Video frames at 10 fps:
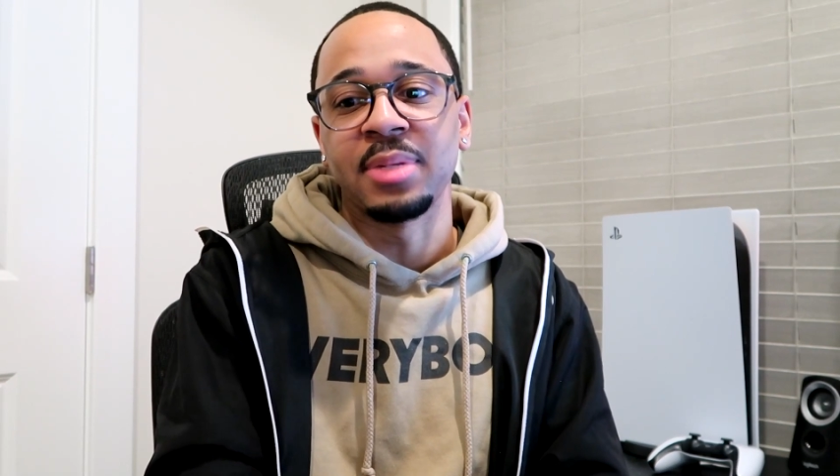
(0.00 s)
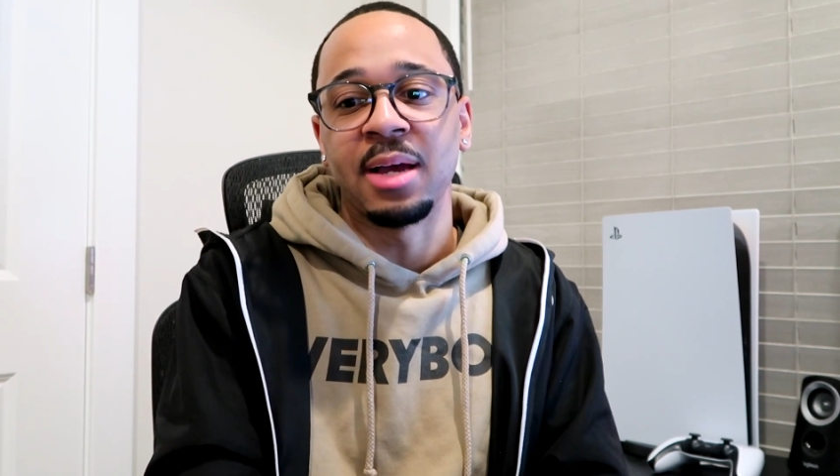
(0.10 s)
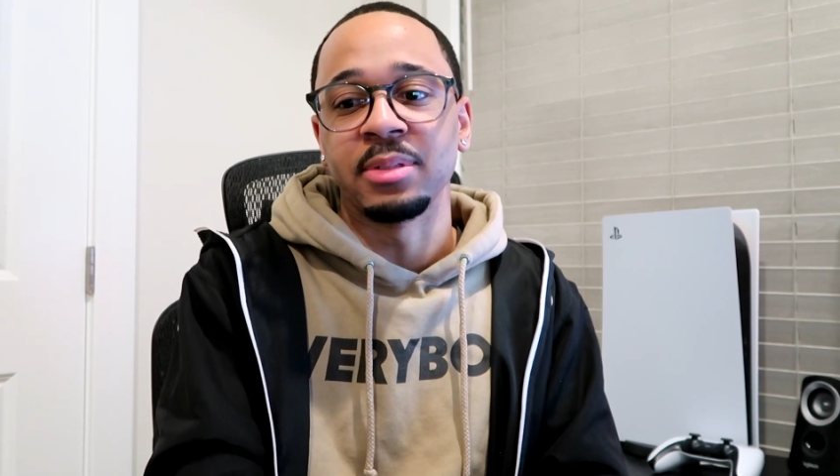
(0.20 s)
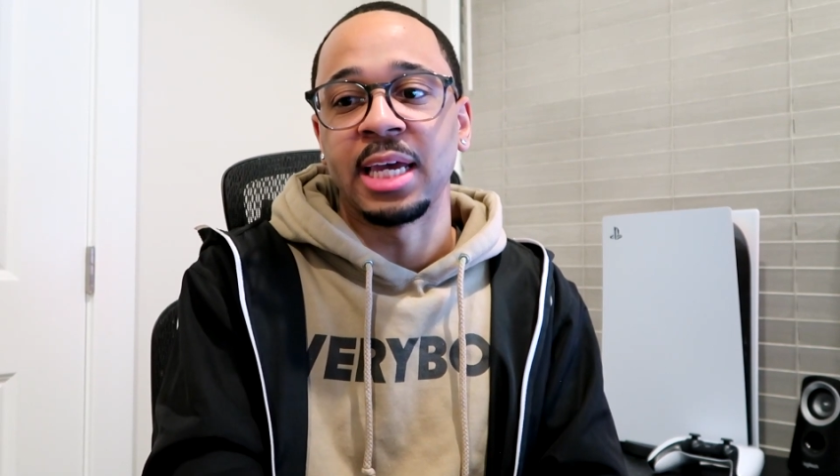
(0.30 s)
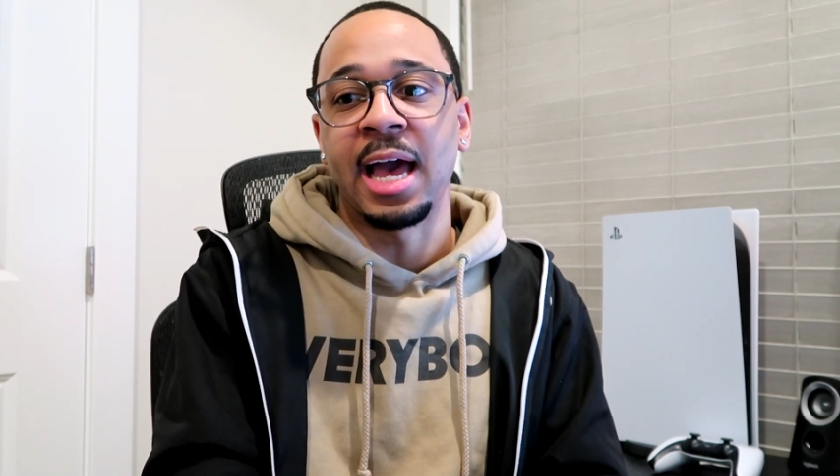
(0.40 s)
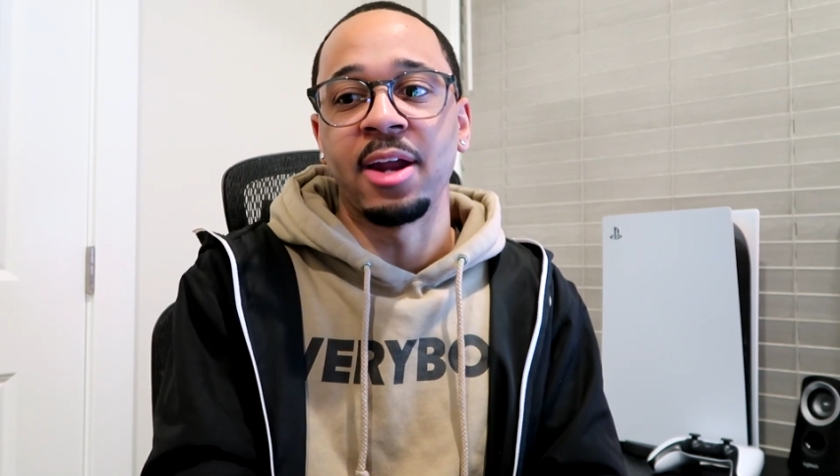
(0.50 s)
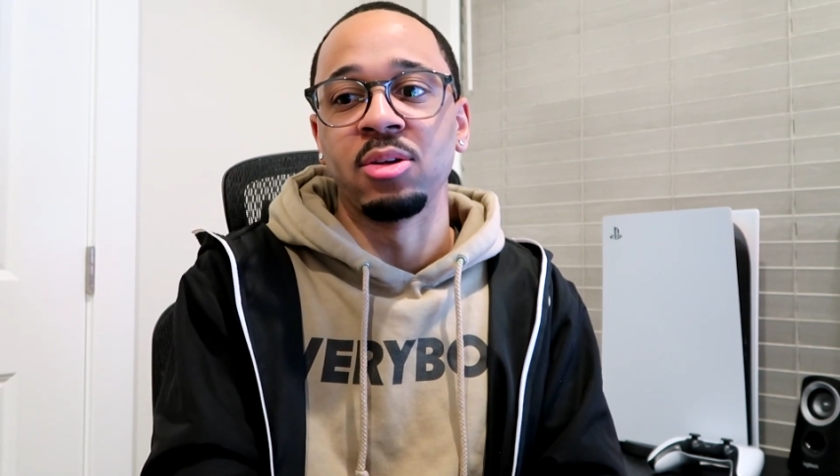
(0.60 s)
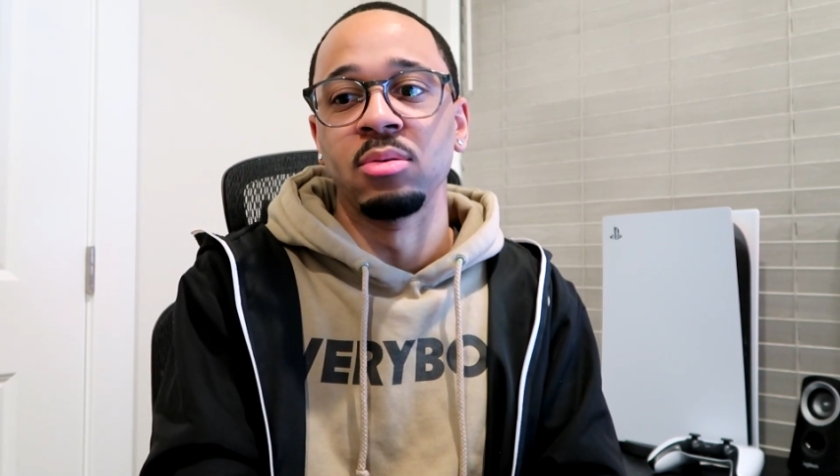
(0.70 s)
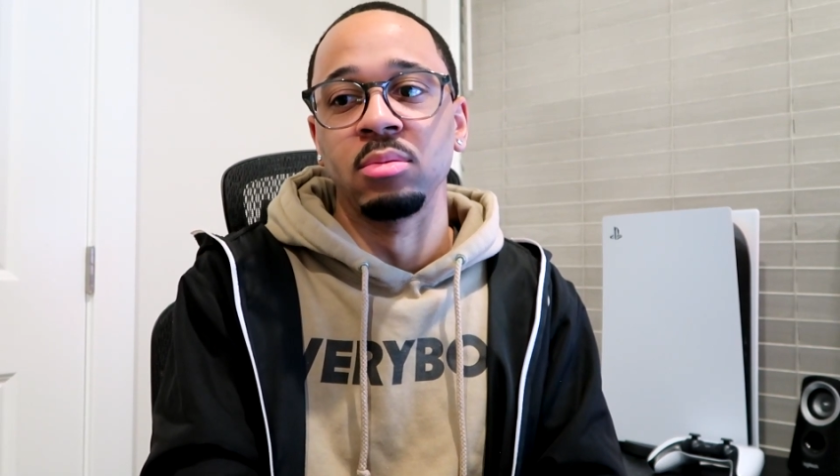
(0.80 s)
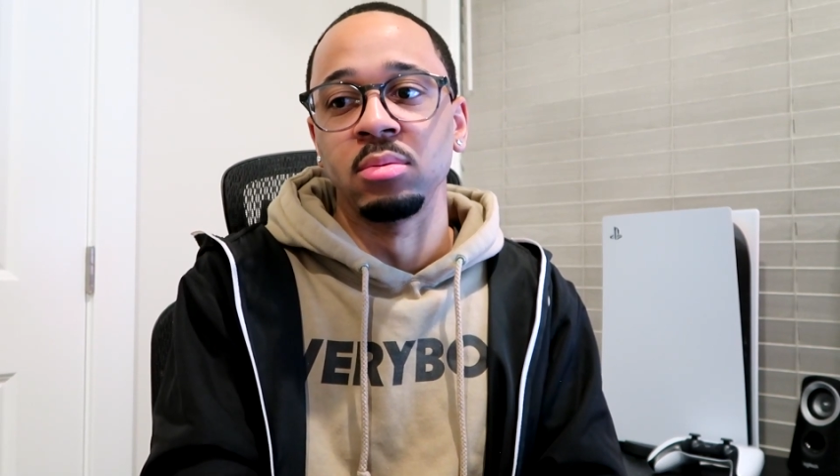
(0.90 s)
time, it's like, how do
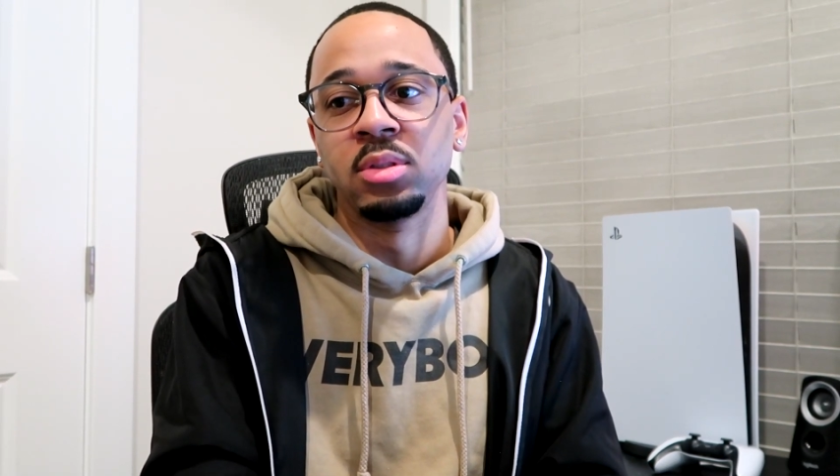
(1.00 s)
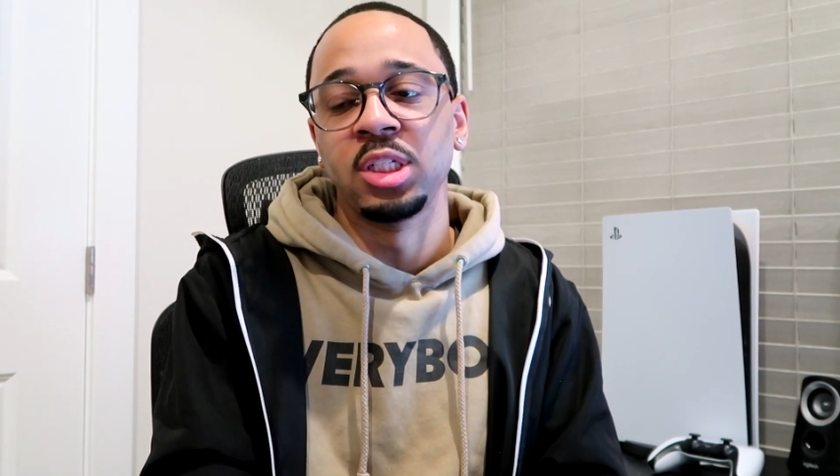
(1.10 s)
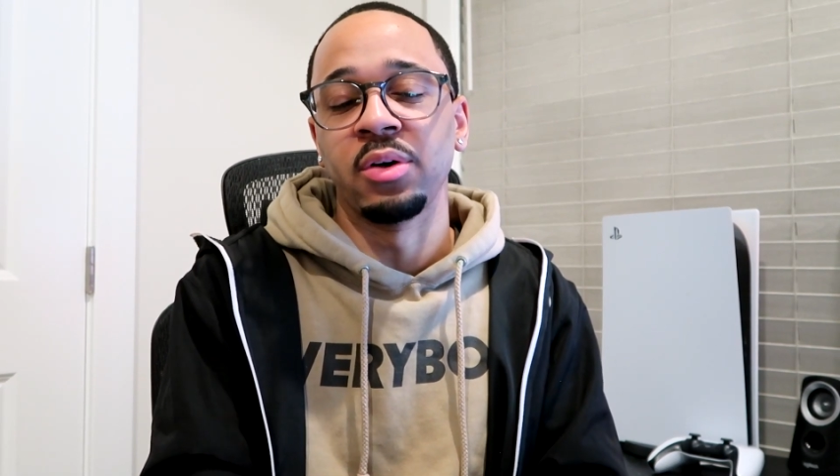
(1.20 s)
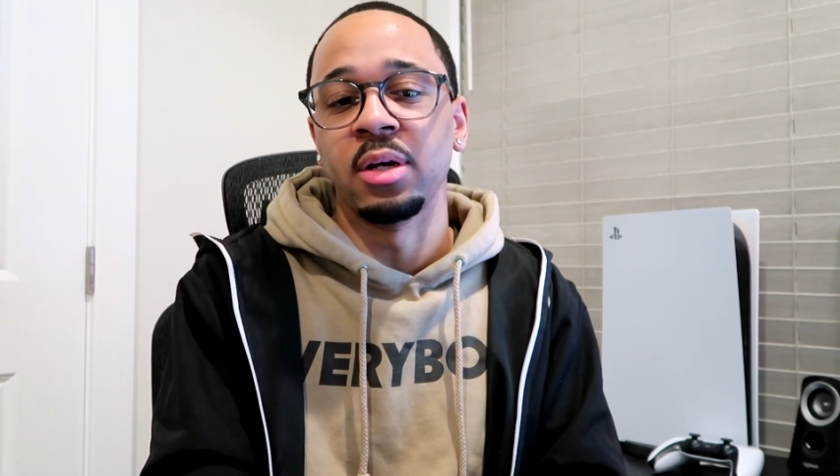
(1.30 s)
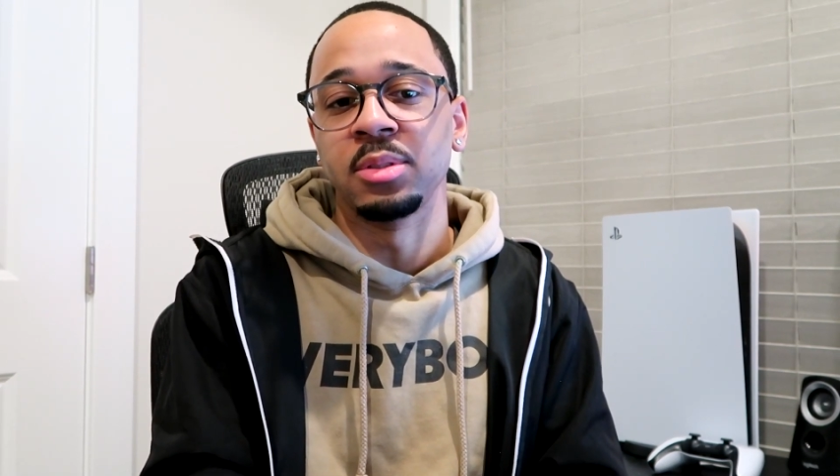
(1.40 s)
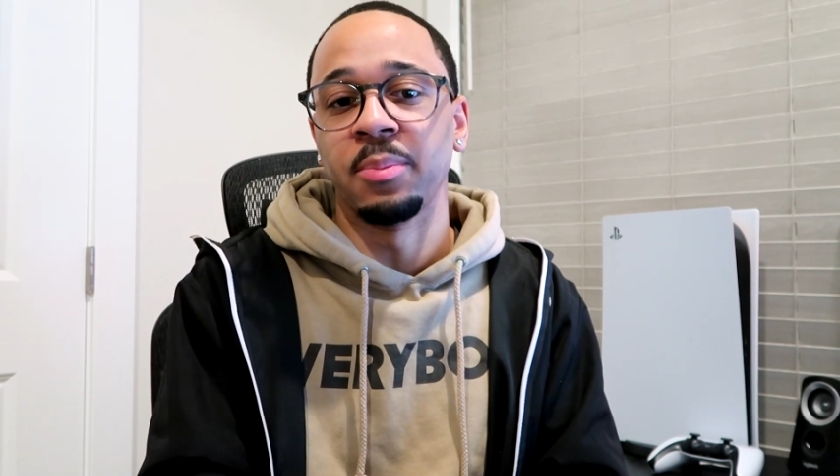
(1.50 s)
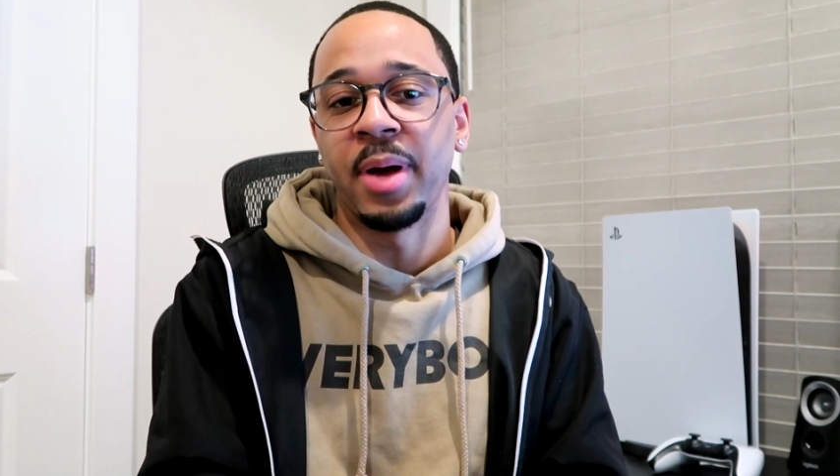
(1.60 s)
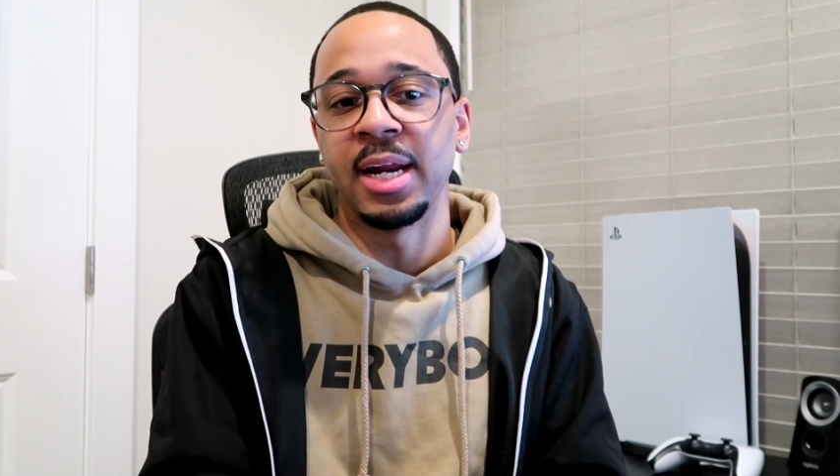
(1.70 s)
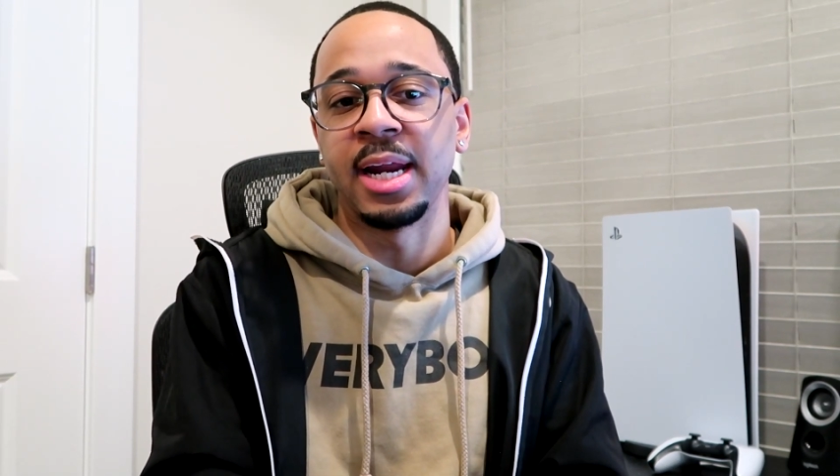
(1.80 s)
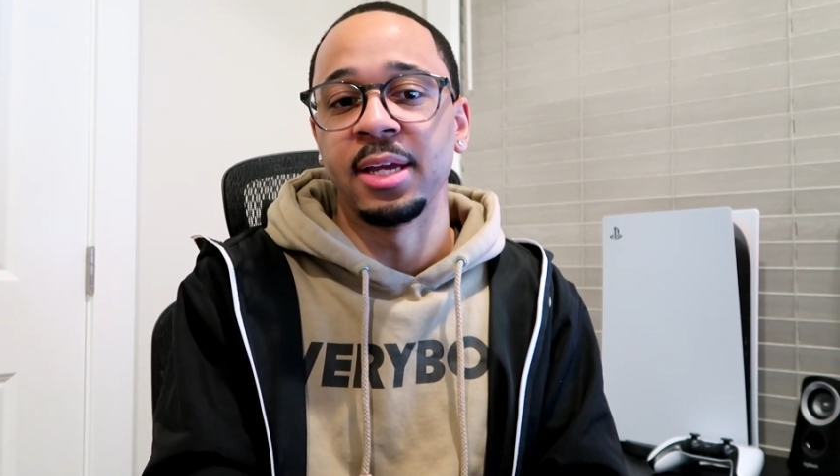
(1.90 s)
you cheer up
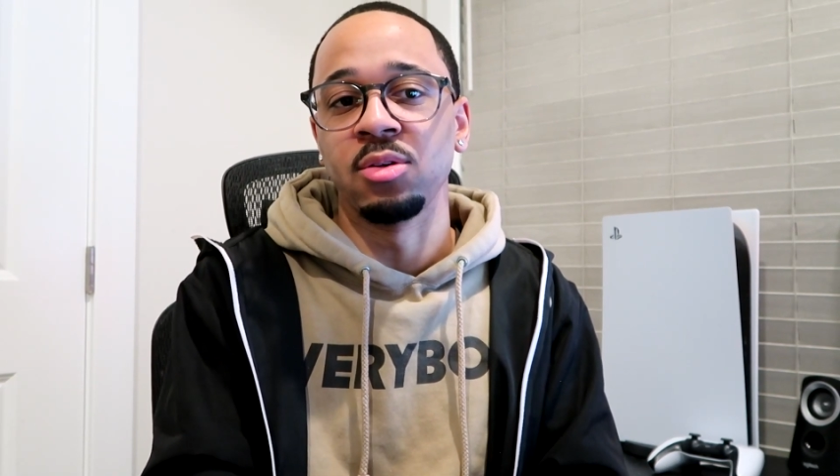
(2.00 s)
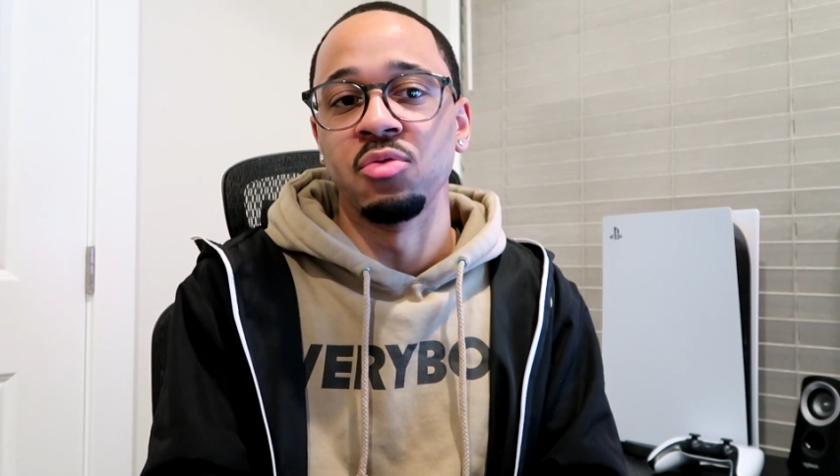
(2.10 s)
somebody that